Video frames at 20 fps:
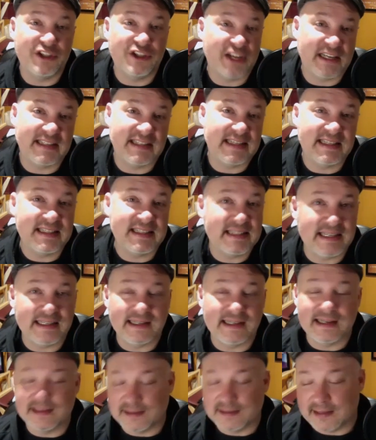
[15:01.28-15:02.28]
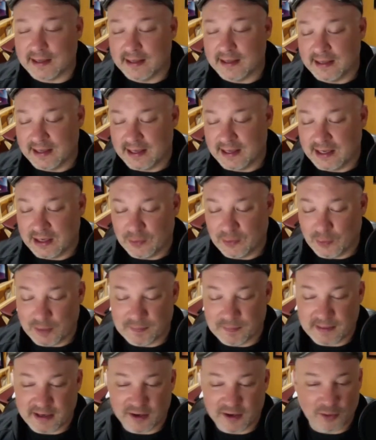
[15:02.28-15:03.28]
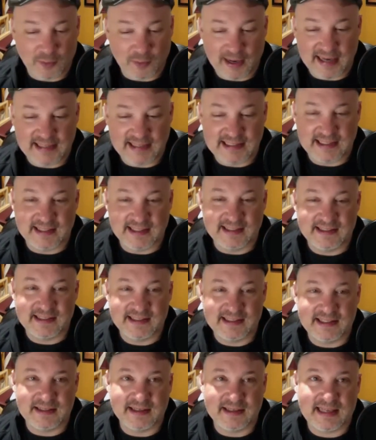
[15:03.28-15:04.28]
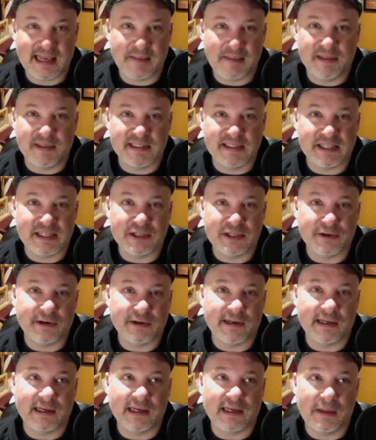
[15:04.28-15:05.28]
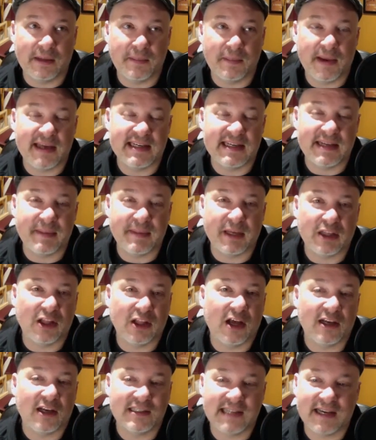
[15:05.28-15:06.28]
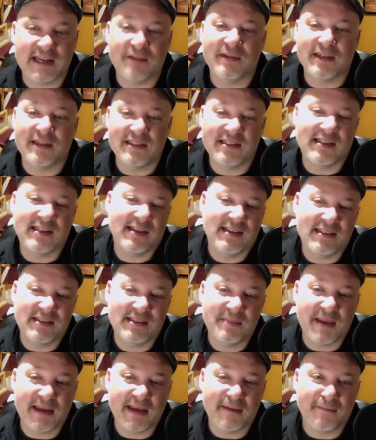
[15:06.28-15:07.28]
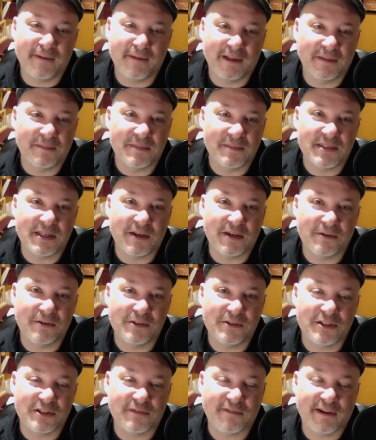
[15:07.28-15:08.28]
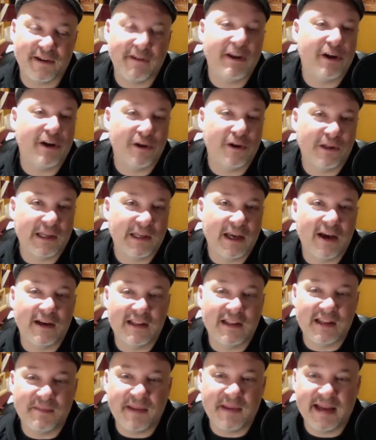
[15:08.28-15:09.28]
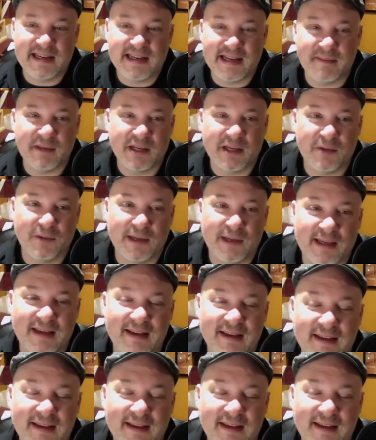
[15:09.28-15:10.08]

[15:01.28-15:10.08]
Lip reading: existed, and what better way to keep busy during a pandemic lockdown than to make a film. So just very early on in the pandemic, we